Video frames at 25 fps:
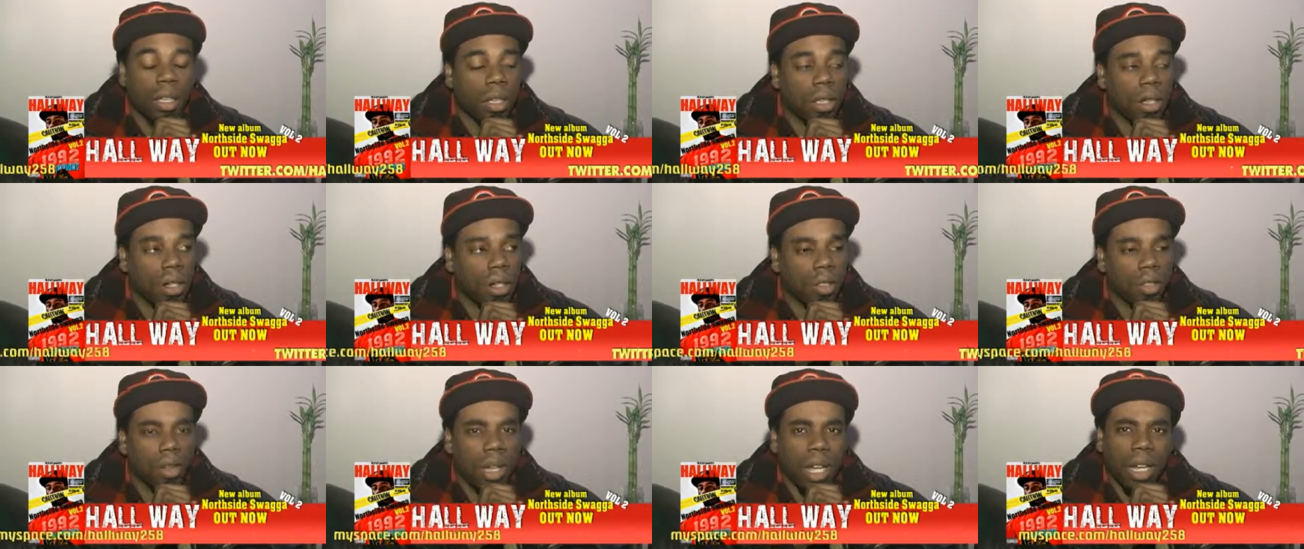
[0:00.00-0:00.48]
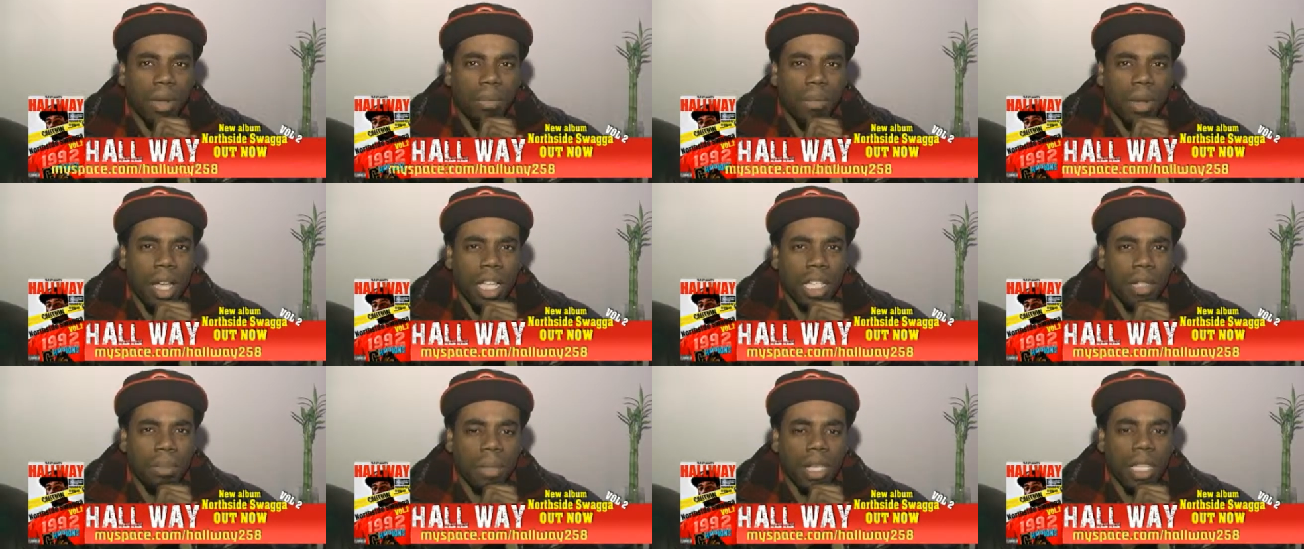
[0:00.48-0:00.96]
And you got the
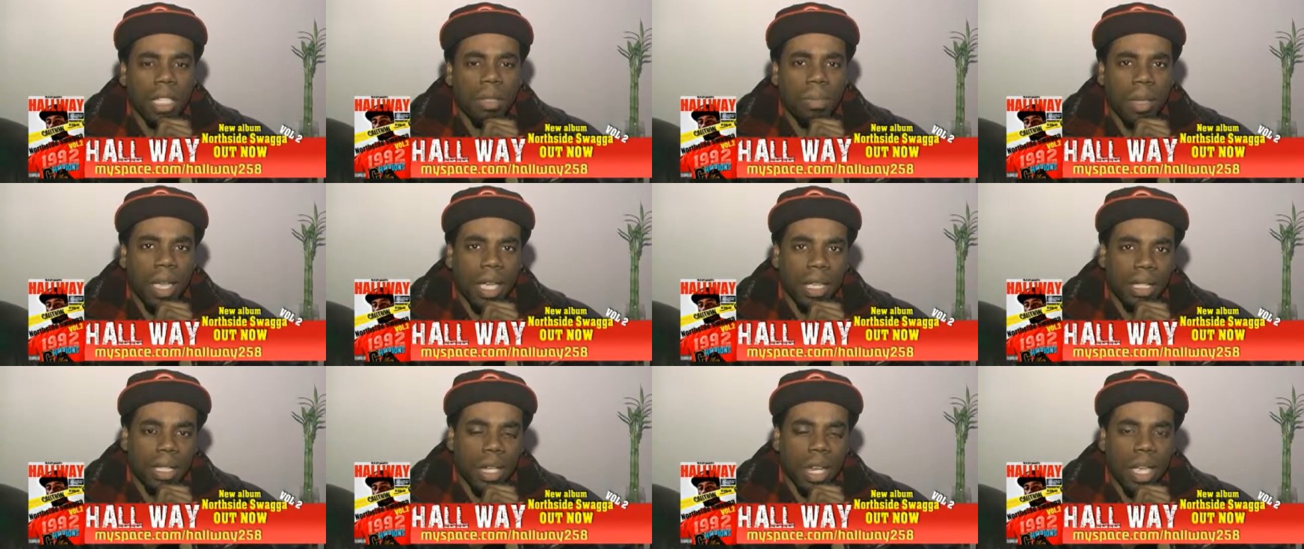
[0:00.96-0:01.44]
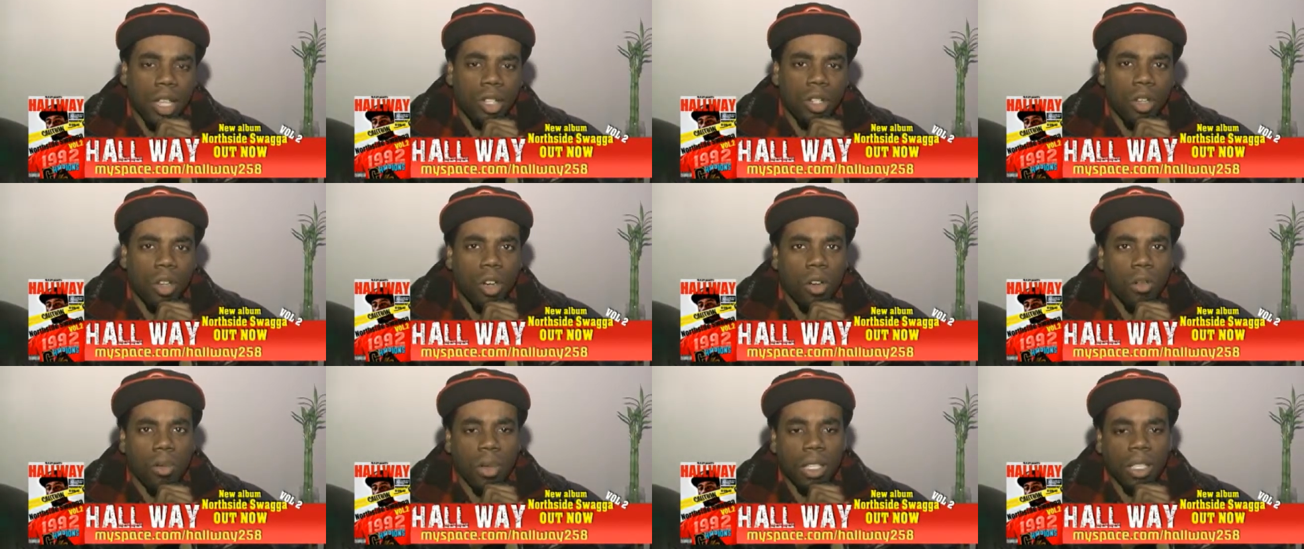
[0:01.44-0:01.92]
MySpace backslash
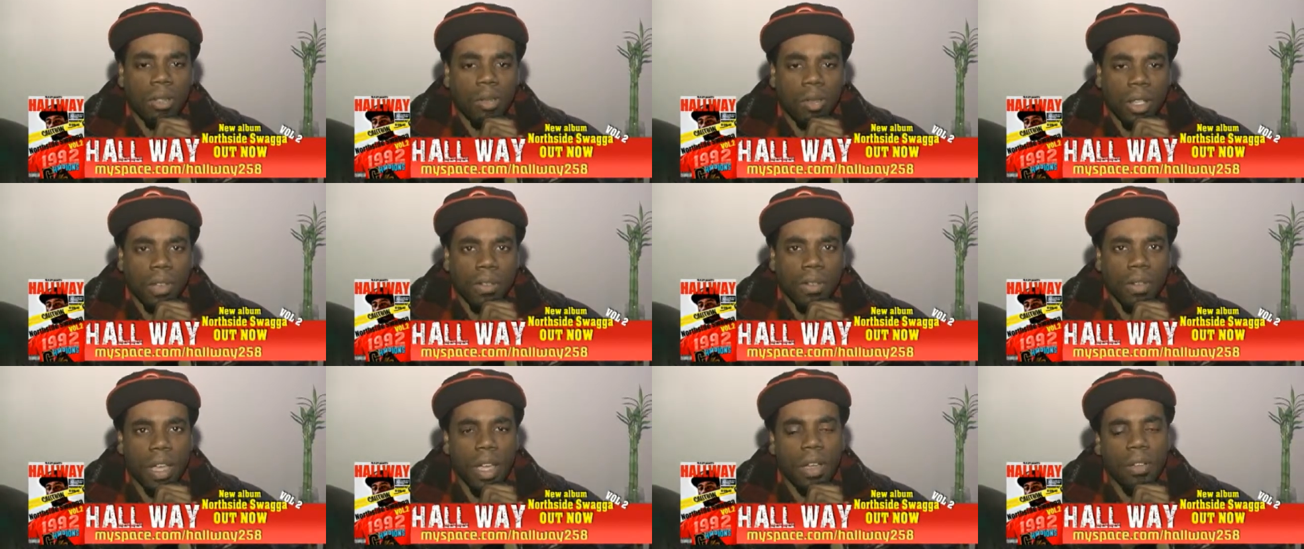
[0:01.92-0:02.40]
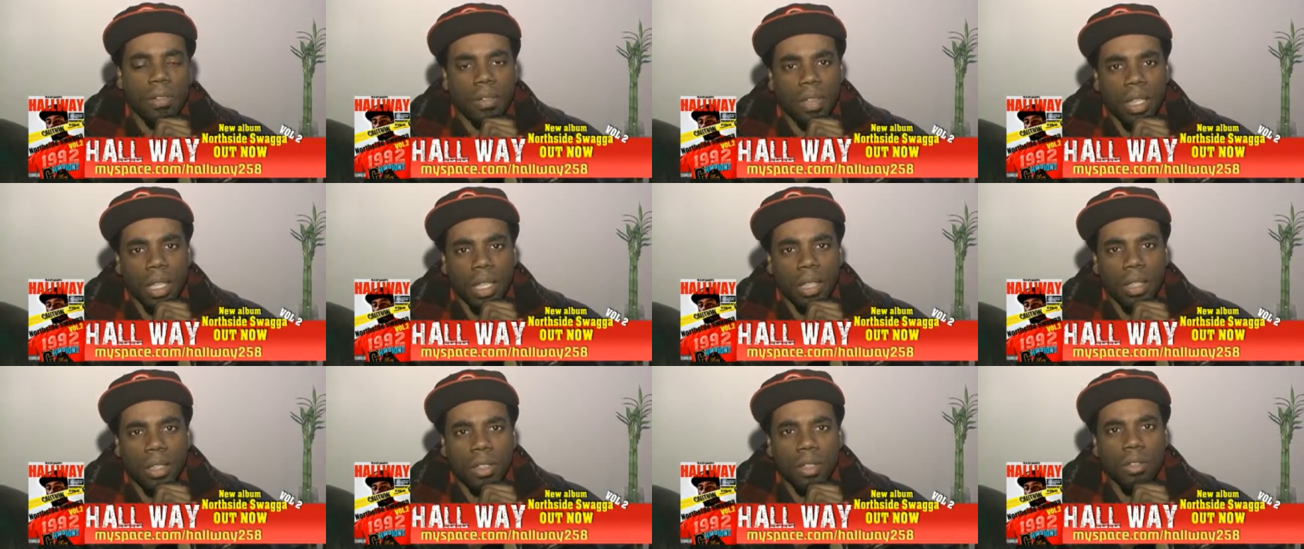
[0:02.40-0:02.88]
Hallway
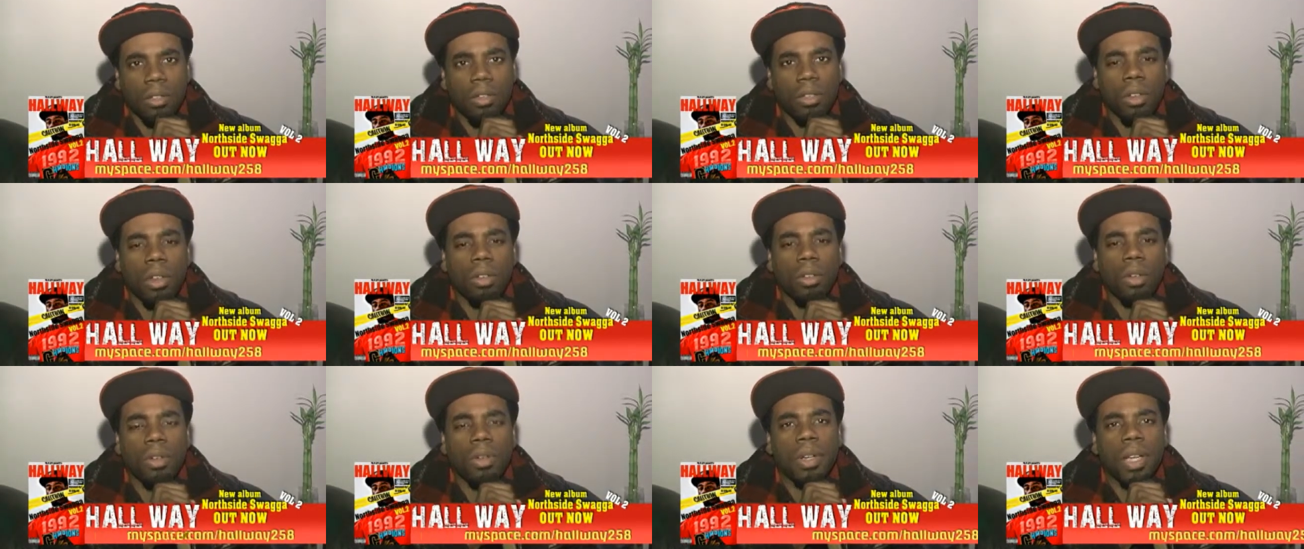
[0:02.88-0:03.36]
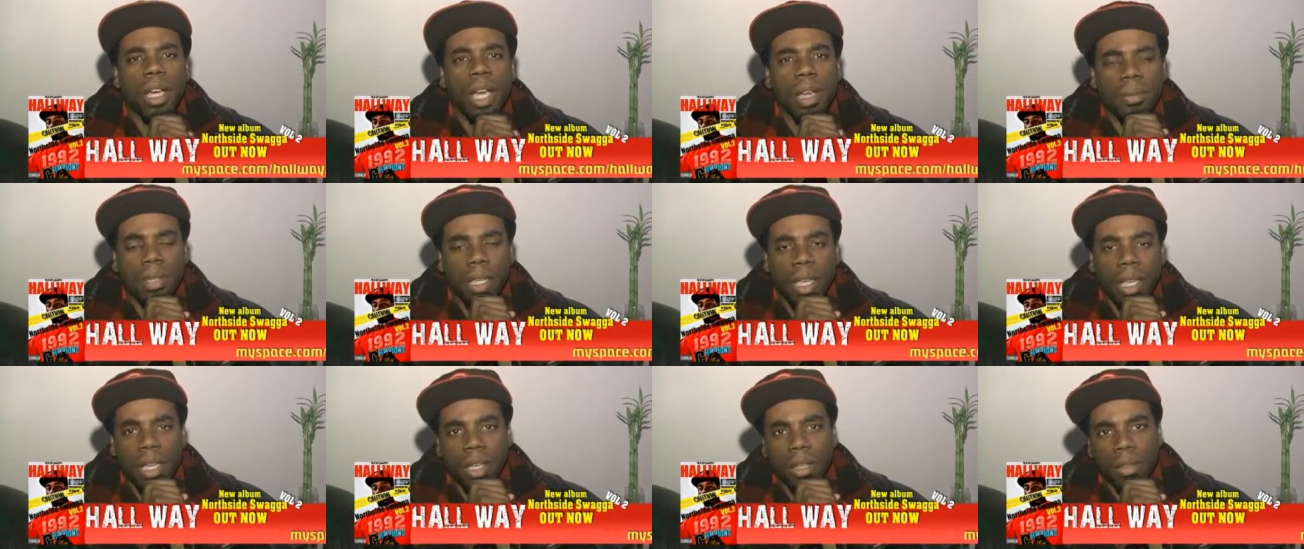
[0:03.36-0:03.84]
258. You know, go
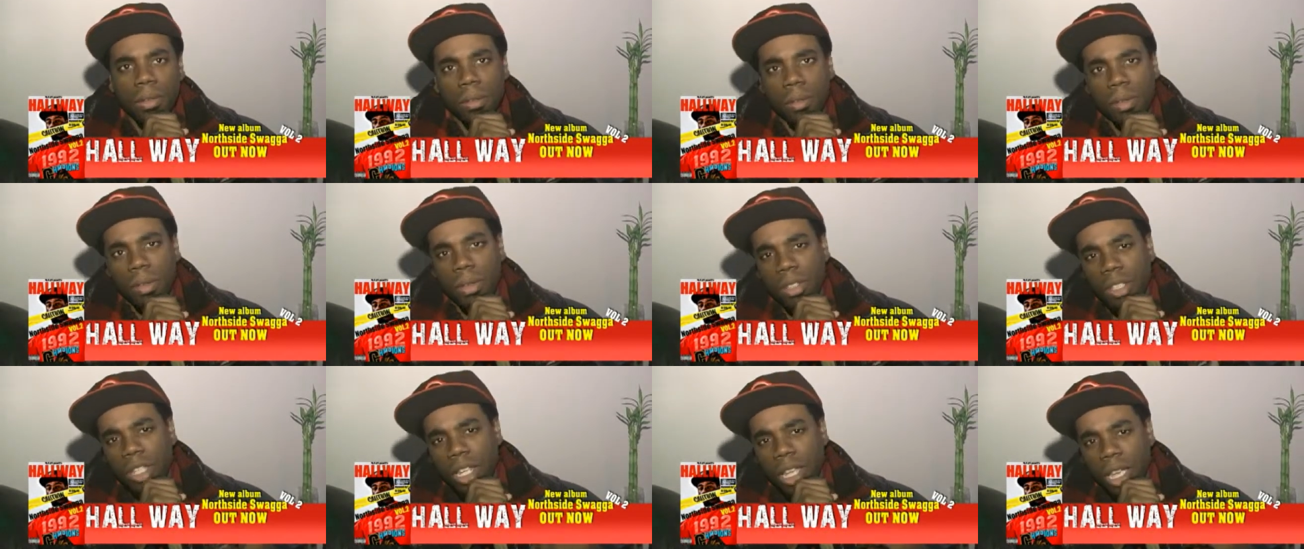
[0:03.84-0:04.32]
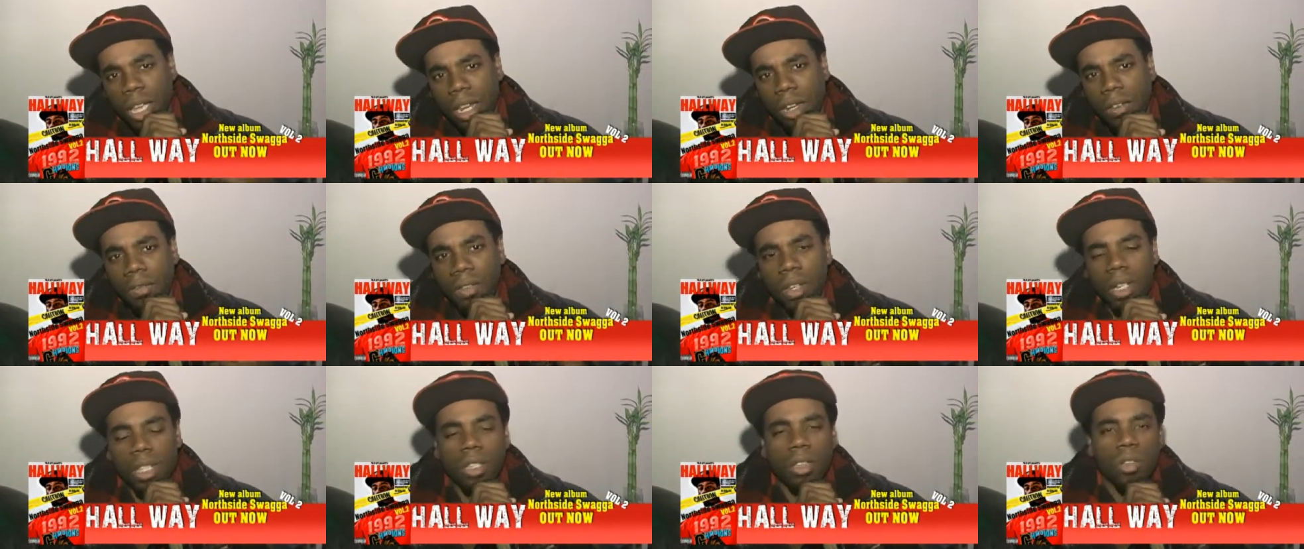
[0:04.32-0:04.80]
cop that. Check out
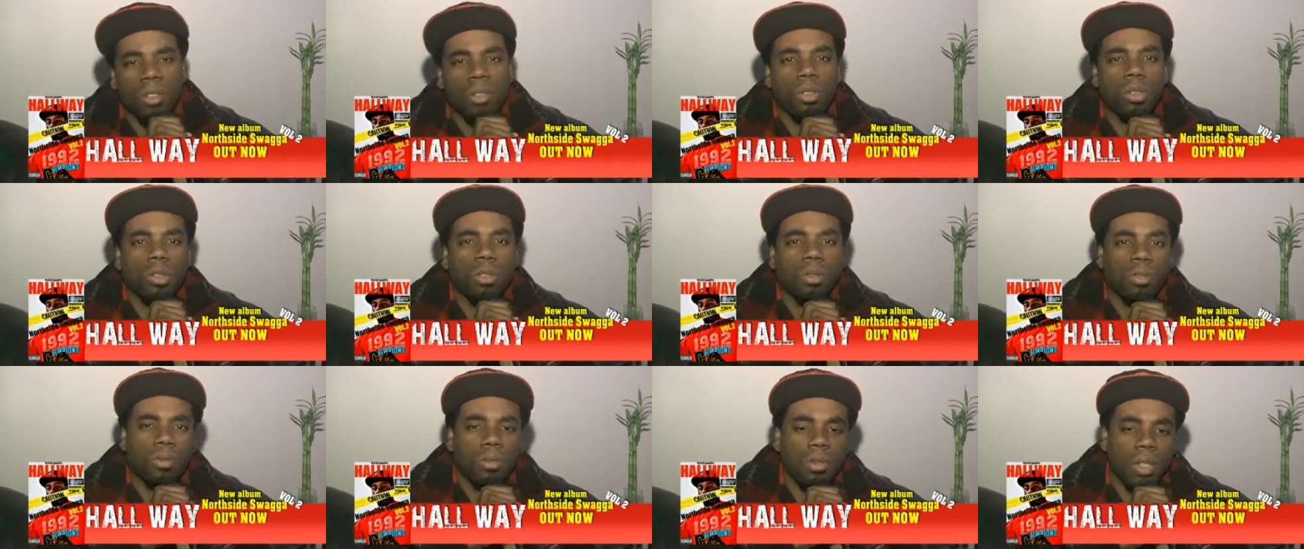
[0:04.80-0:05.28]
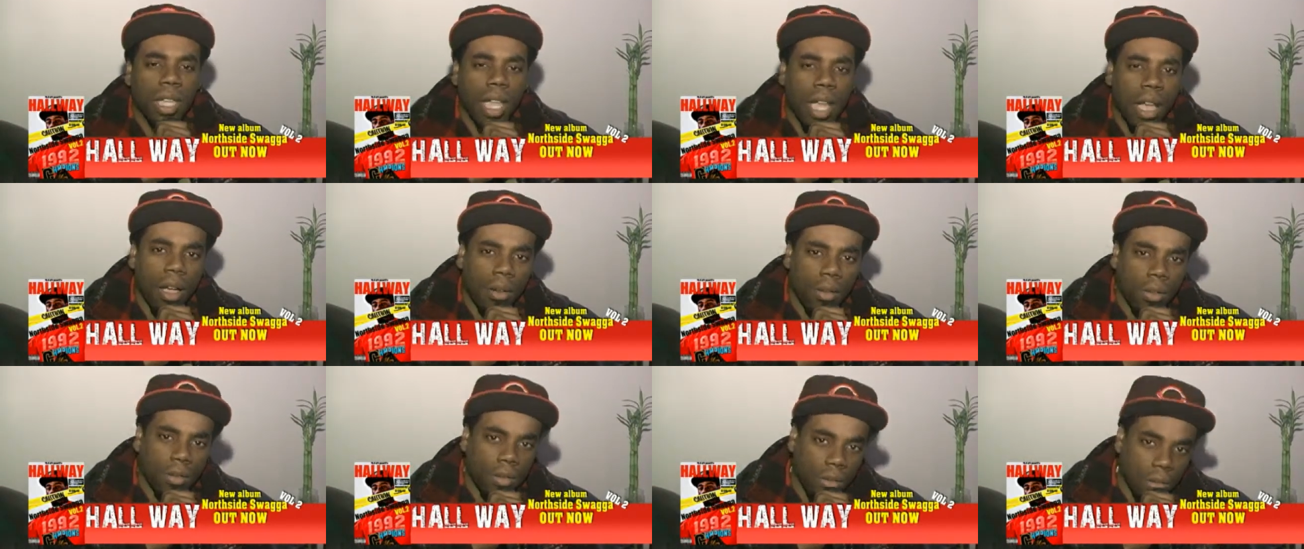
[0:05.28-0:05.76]
the videos. We
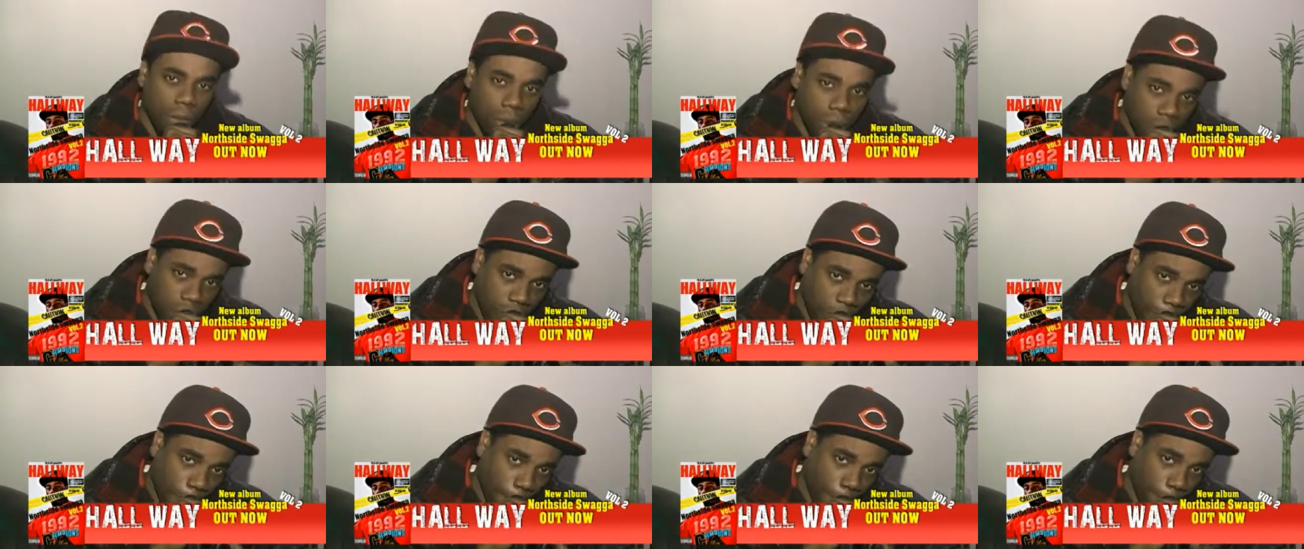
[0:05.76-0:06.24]
out. One.